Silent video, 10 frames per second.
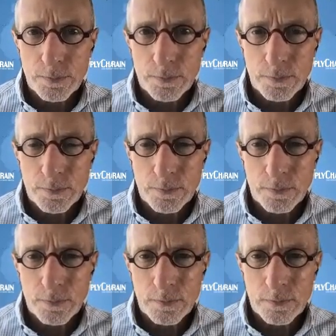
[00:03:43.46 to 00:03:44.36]

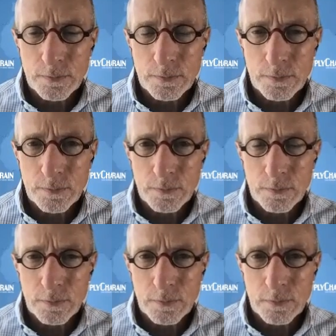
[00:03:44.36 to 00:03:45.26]

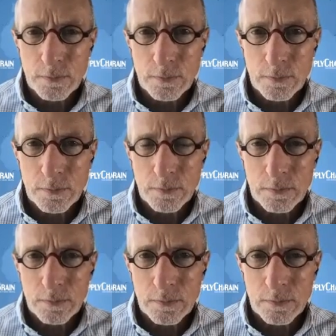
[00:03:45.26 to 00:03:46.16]

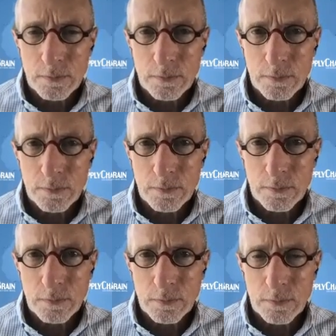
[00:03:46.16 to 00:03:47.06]

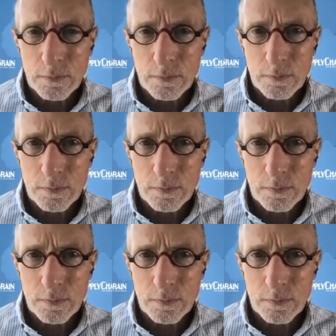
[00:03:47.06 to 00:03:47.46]
The person shown says nothing.